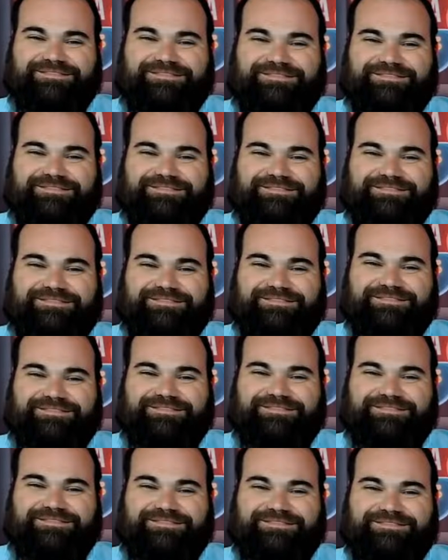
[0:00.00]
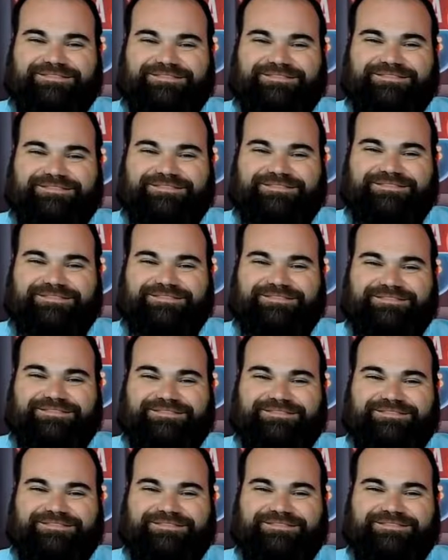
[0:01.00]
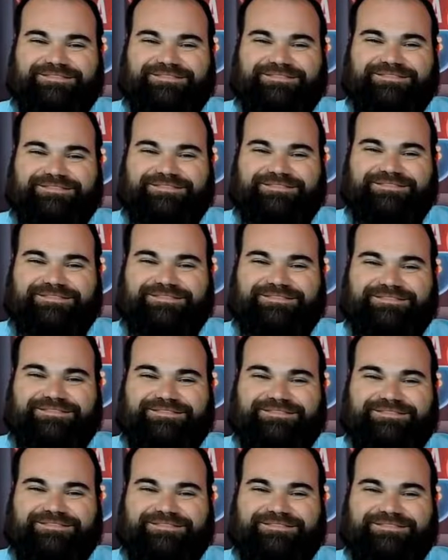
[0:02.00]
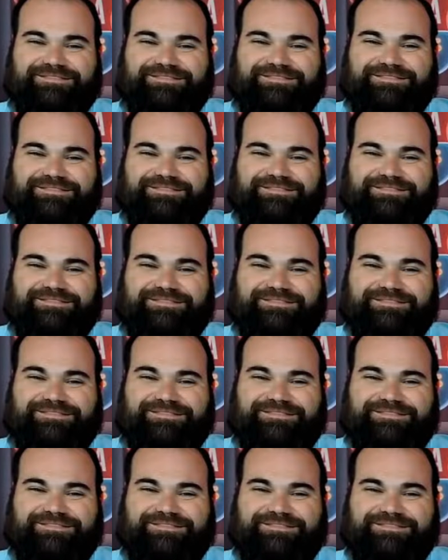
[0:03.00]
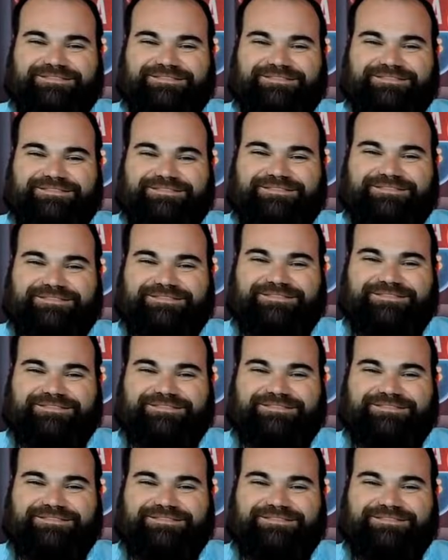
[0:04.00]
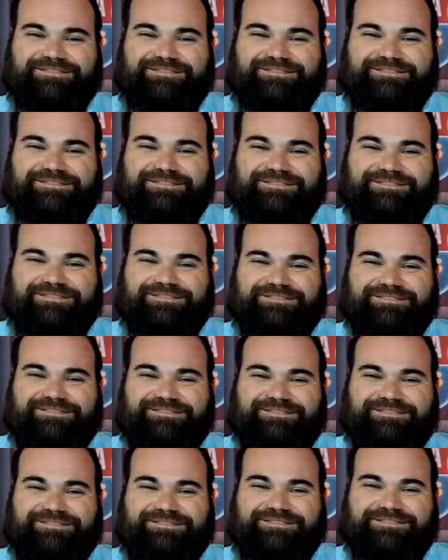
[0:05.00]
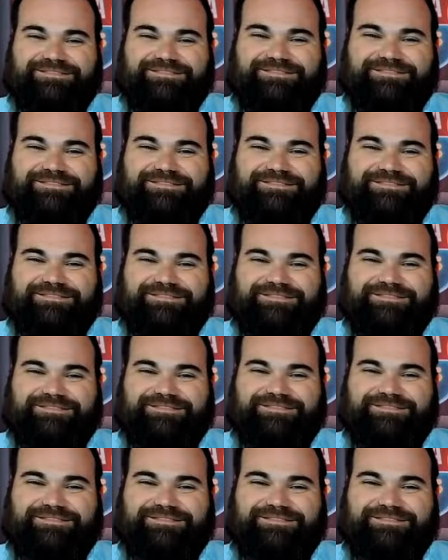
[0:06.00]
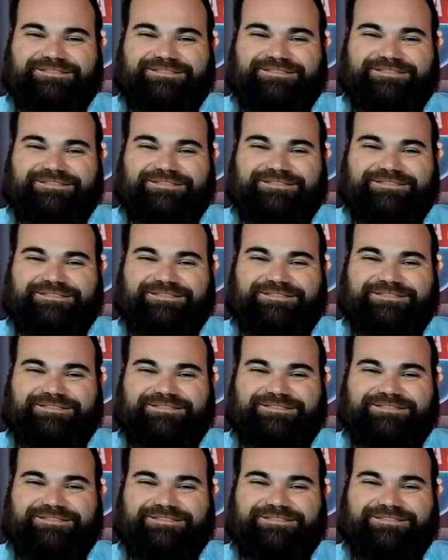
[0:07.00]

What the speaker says: (not speaking)